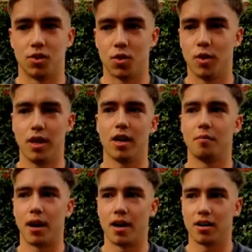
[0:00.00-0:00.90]
truly gonna
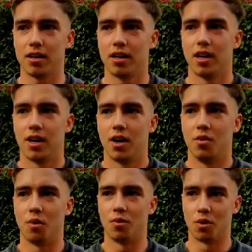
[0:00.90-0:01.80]
matter
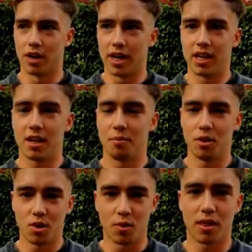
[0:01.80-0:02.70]
when we're in
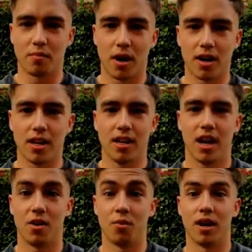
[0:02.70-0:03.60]
communion with the body
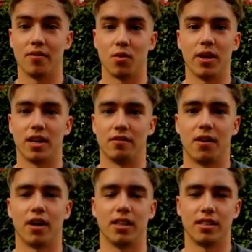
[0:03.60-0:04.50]
and whenever we can
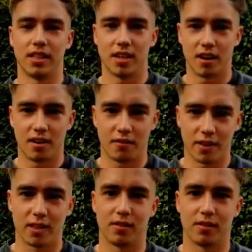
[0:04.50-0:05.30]
finally see God face to